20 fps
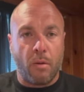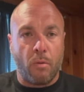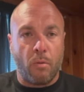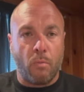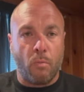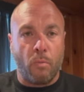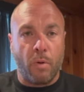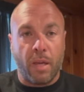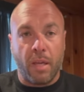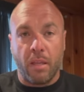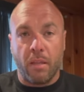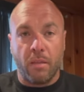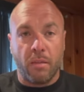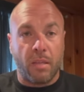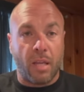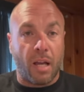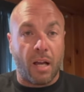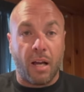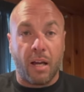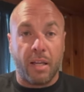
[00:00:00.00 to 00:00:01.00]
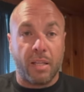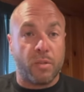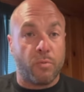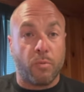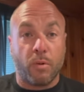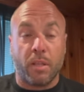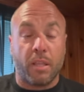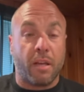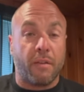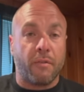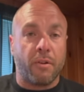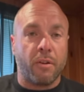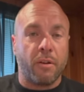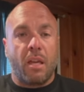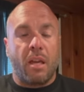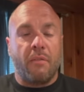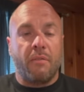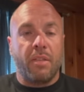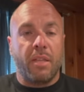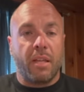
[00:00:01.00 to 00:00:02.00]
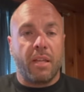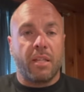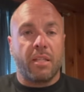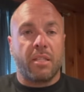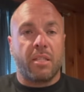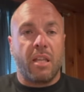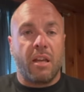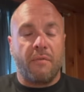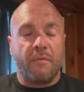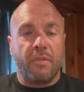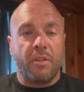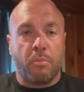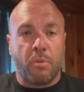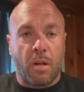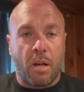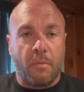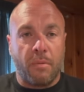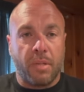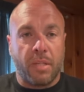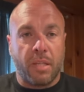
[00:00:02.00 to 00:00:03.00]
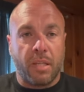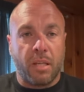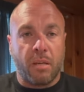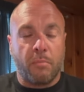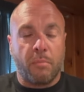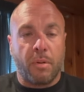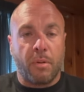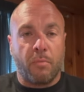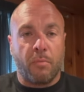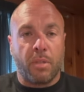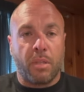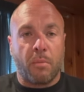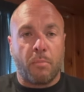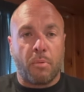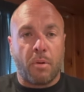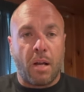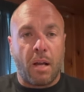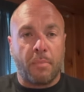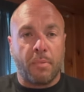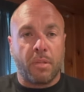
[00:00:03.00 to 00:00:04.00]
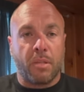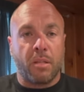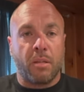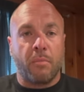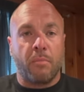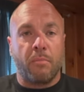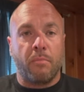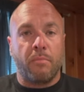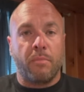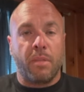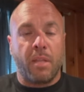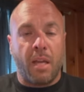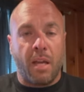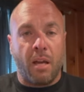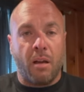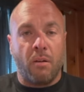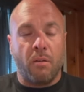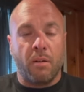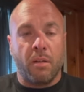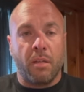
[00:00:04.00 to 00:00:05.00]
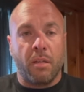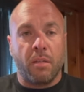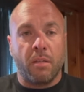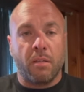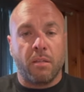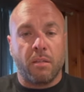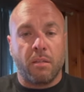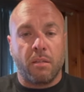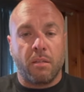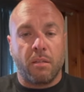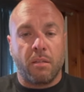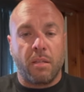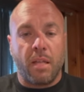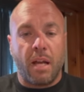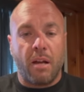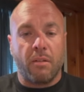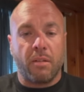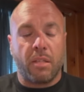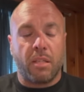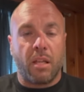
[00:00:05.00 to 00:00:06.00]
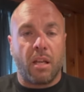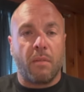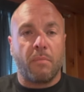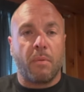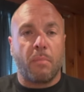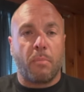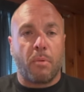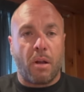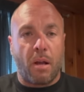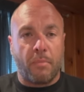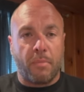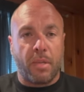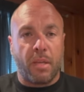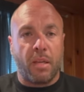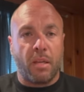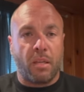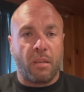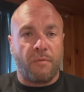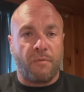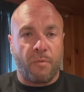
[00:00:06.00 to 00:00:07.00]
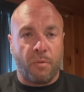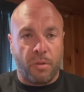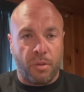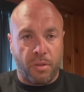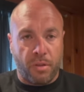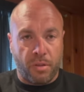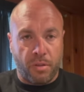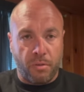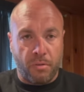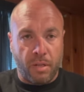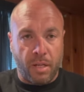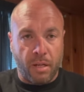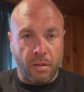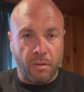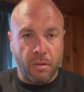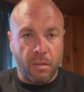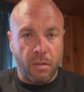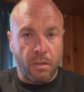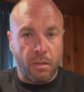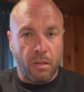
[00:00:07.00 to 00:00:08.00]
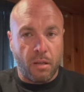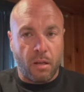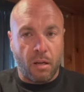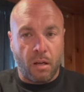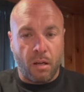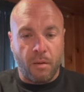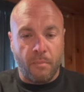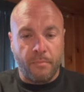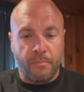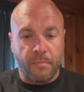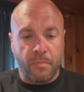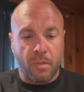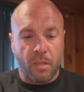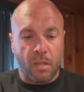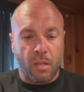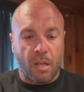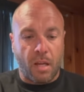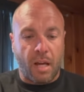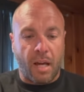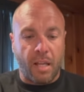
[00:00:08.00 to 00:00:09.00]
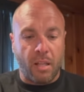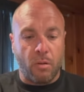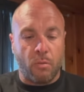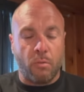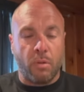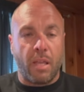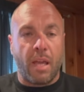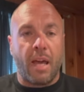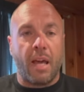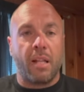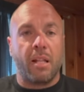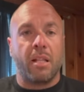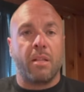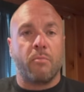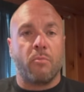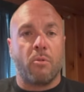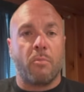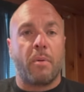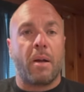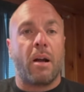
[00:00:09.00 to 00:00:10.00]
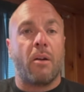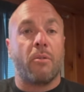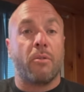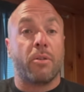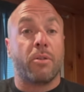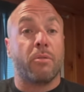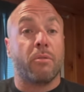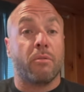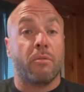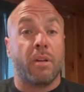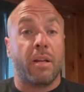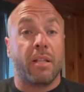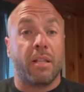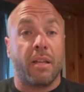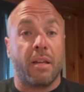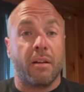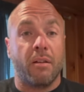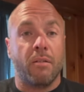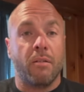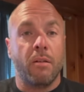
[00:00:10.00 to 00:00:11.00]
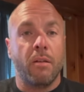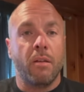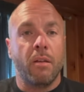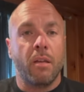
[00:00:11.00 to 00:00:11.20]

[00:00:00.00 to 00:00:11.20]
wind, tides, whatever. Everything is definitely promising, but with the prop slip now it's time to prop test for the shootout. I don't want to add any more power to it right now.